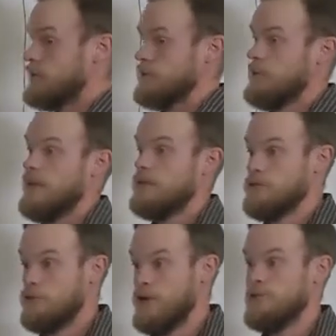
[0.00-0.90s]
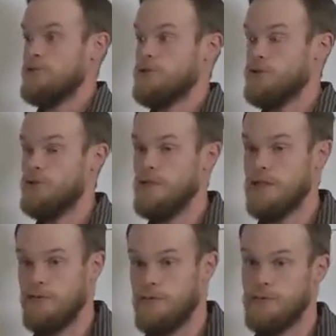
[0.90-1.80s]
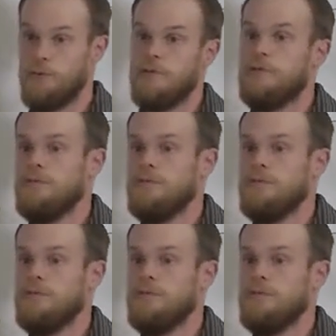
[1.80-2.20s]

this command is addressed is to the individual.